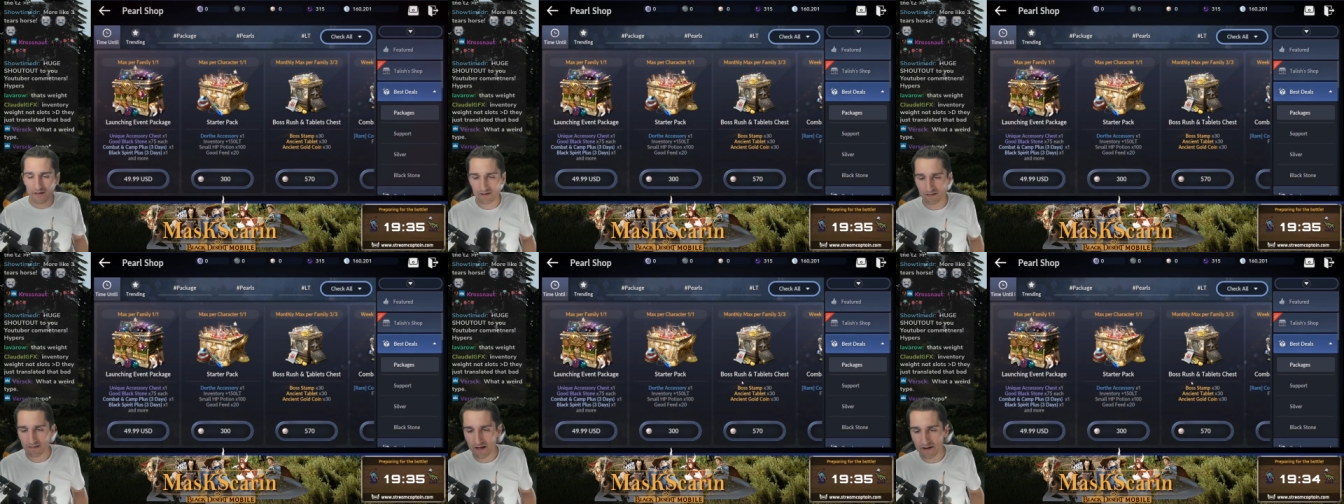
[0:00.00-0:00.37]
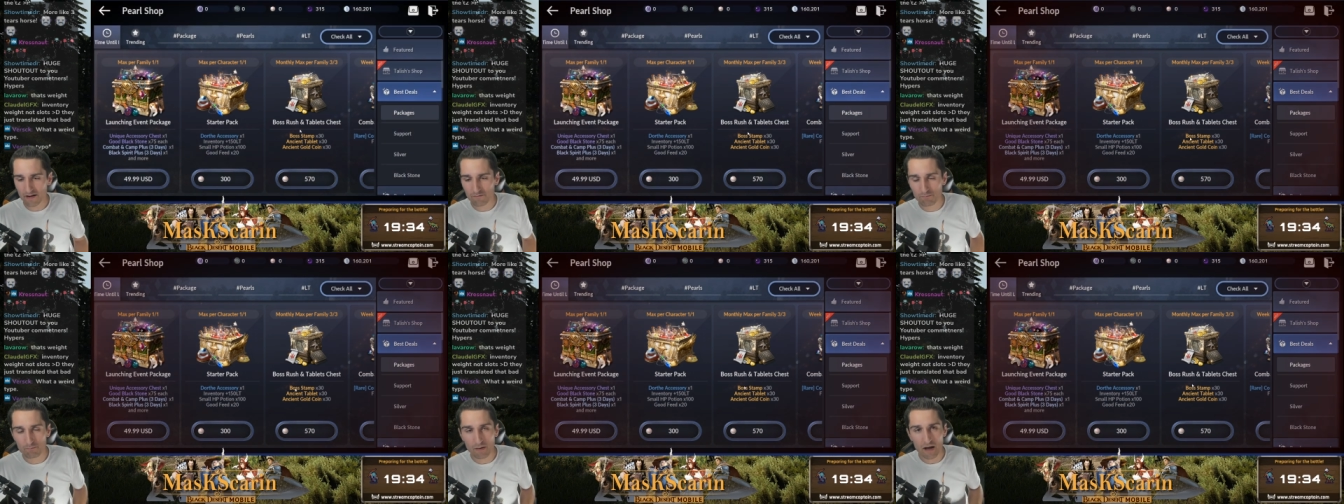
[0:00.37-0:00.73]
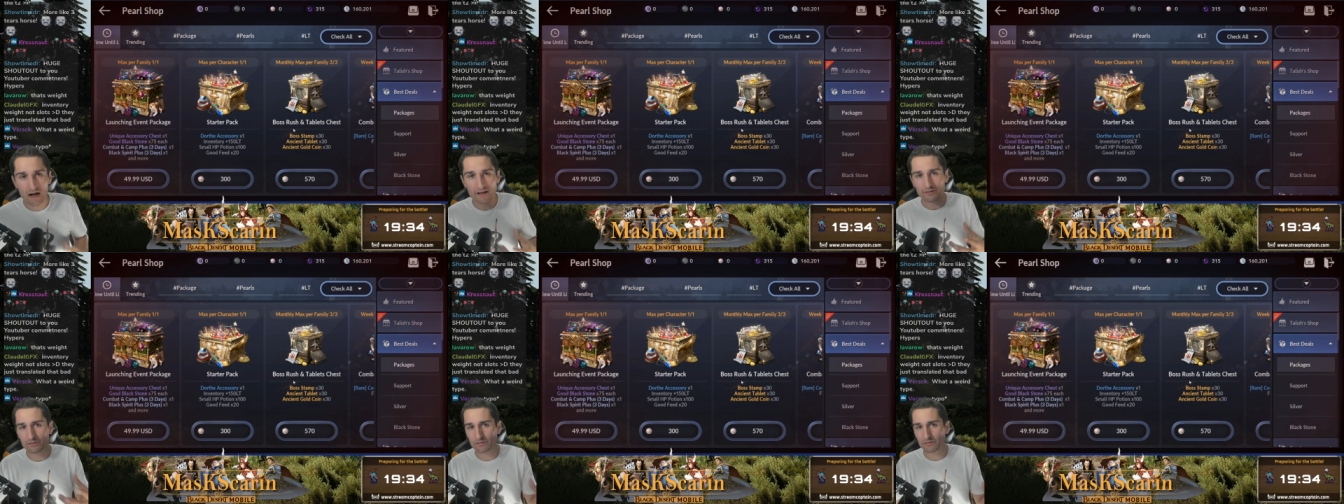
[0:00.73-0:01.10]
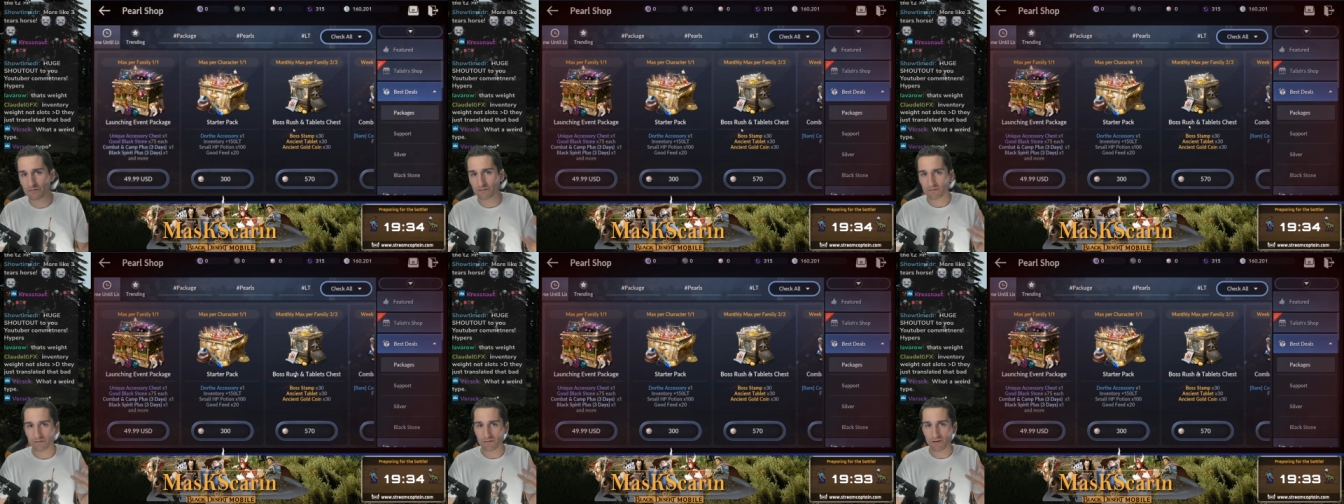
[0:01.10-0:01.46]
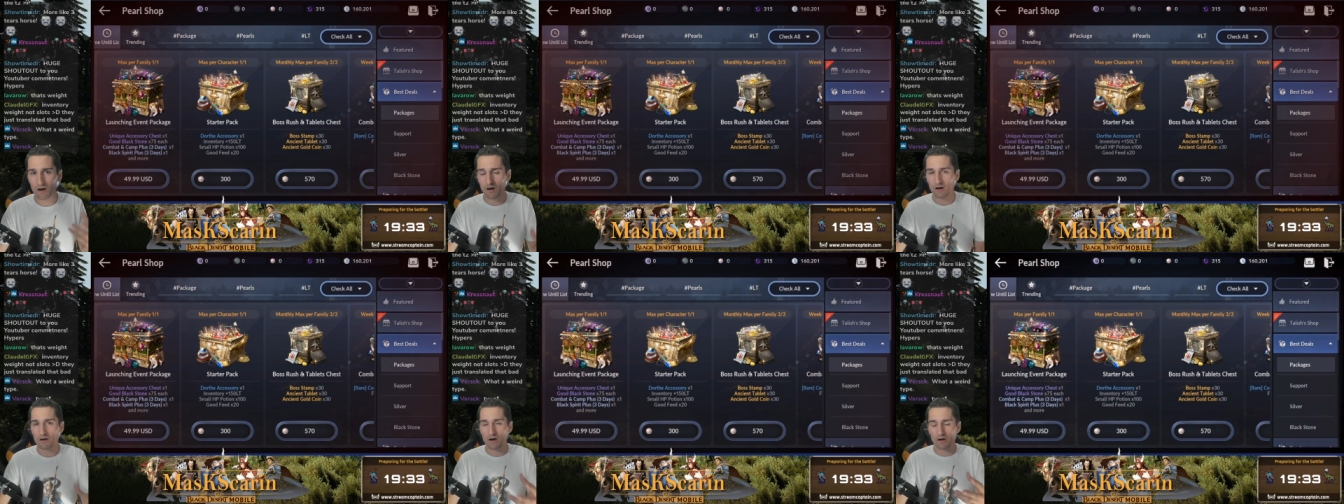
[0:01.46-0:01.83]
on a lot of boss.
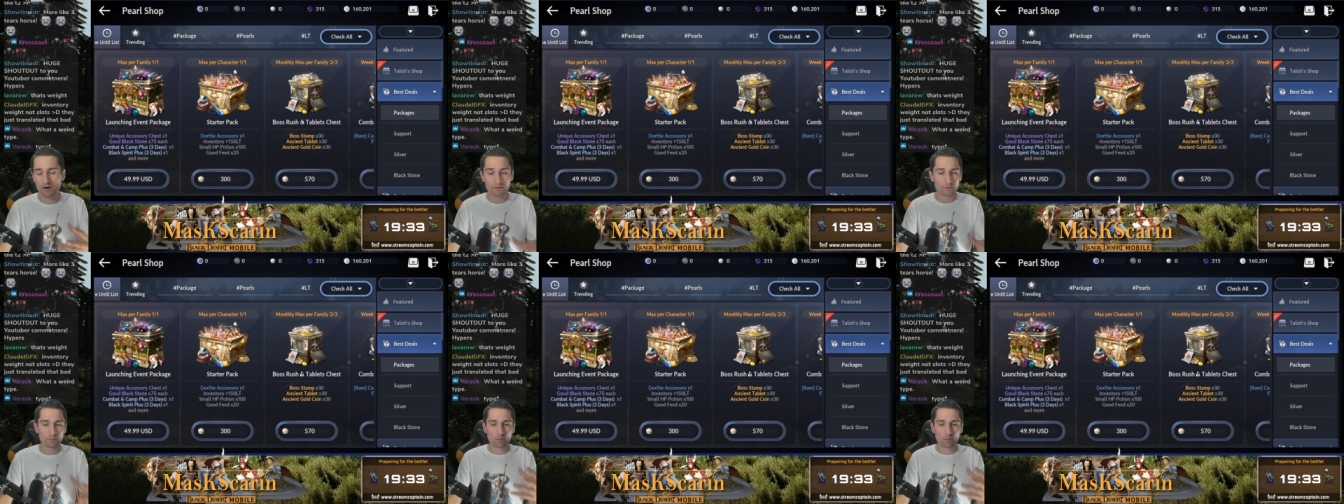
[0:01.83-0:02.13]
Are, are you're